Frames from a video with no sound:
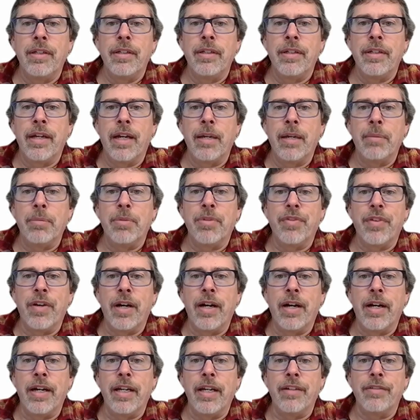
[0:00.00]
times
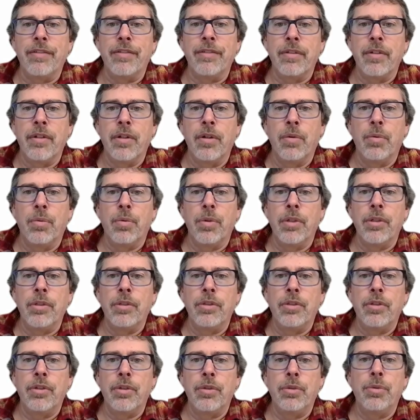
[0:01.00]
5.
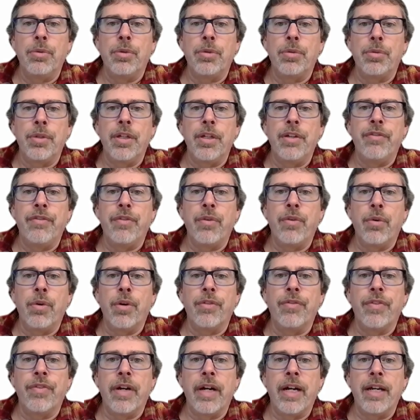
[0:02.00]
1, 2, 3, 4,
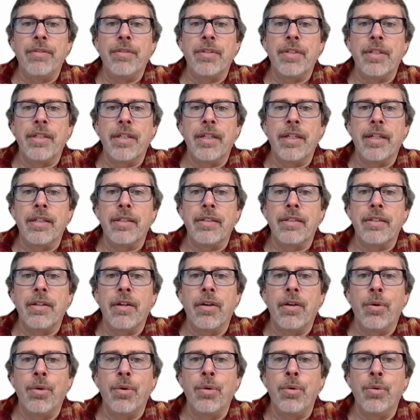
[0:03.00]
5, 6
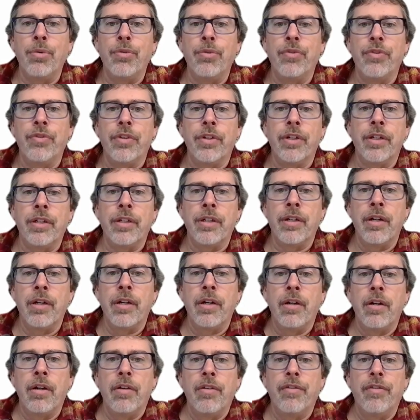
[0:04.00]
over
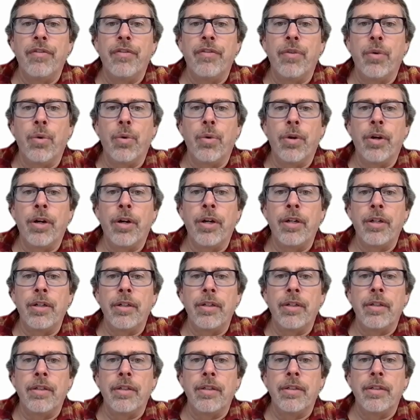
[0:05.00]
4
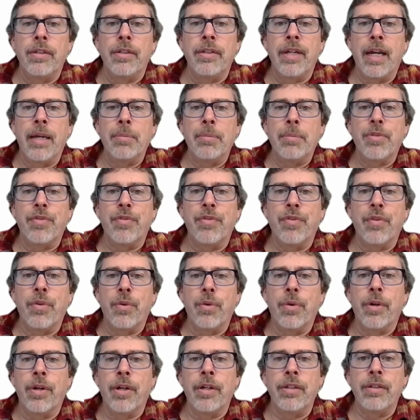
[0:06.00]
times
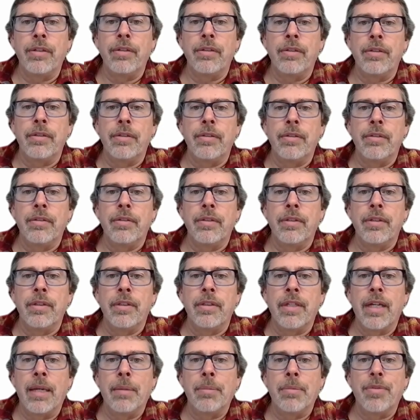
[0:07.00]
4
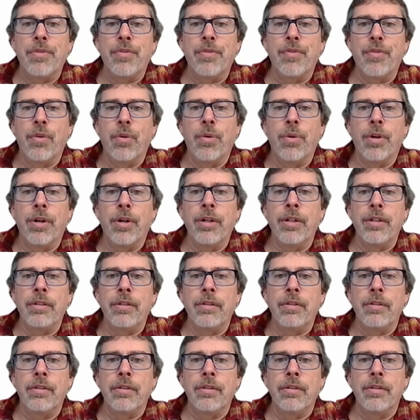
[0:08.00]
times 4
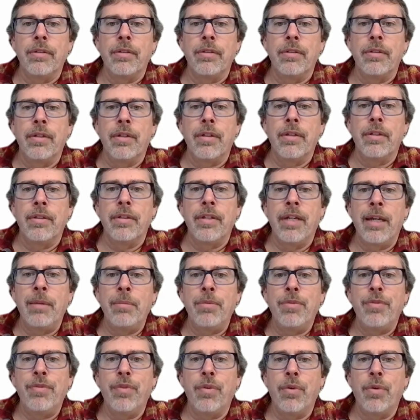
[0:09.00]

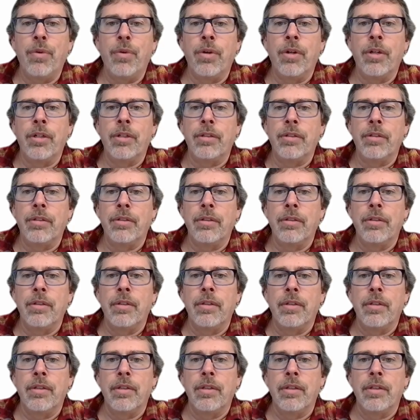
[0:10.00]
times 4
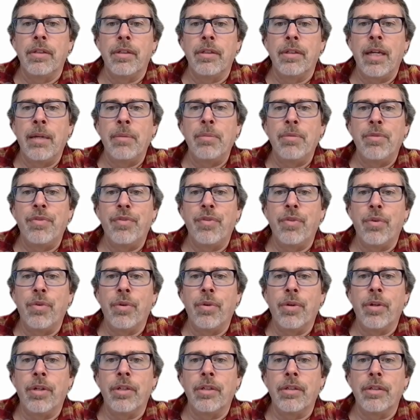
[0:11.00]
times
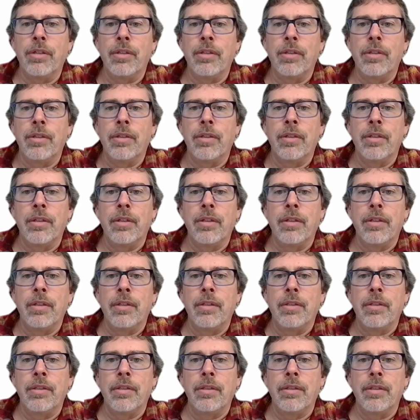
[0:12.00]
4
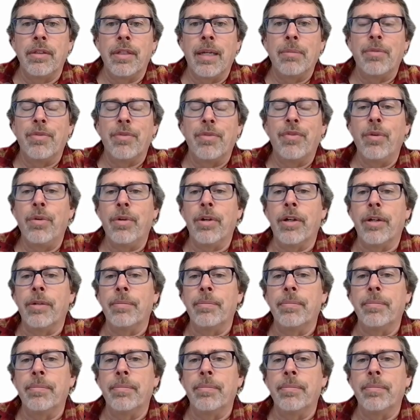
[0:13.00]
times 4.